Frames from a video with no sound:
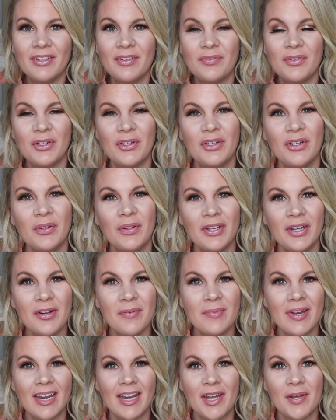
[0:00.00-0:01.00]
If you're new
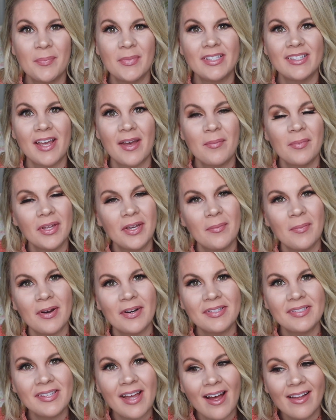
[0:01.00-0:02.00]
here, my name is Emily
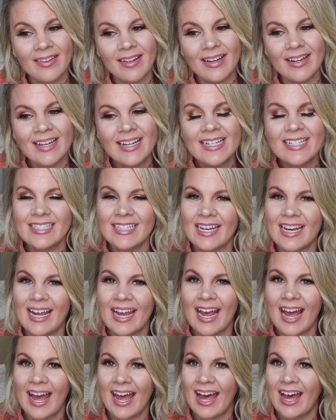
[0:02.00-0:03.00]
Marsala.
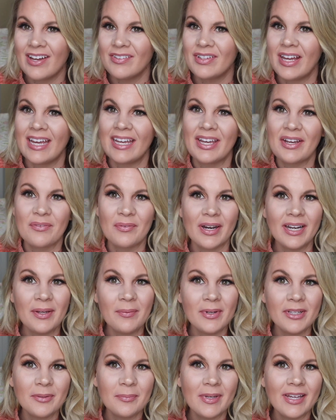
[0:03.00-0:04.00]
Today I have a get ready
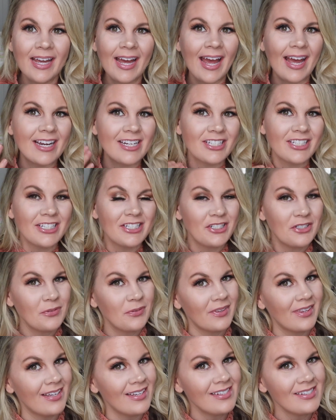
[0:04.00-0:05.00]
with me. I actually
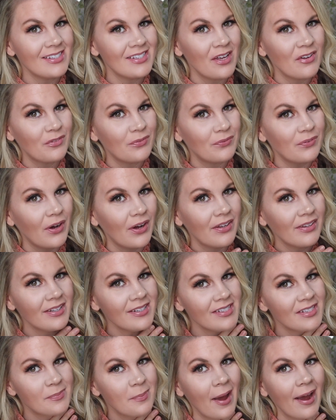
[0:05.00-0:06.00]
do this fall
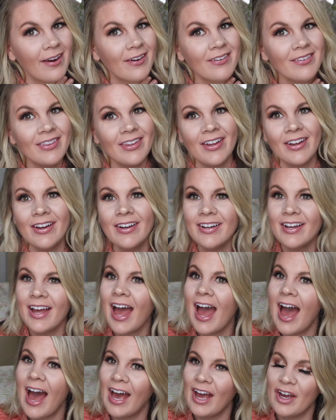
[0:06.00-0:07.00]
inspired look.
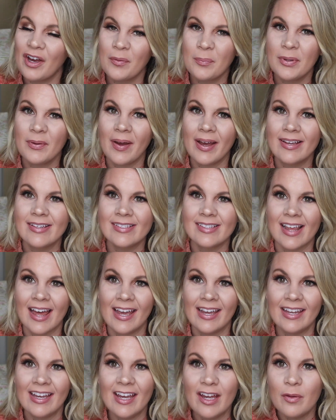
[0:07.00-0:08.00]
I hope you guys
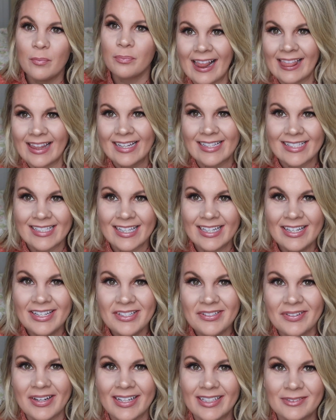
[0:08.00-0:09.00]
like it. Let's get
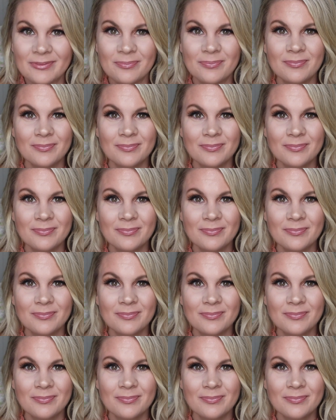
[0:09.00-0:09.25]
into it.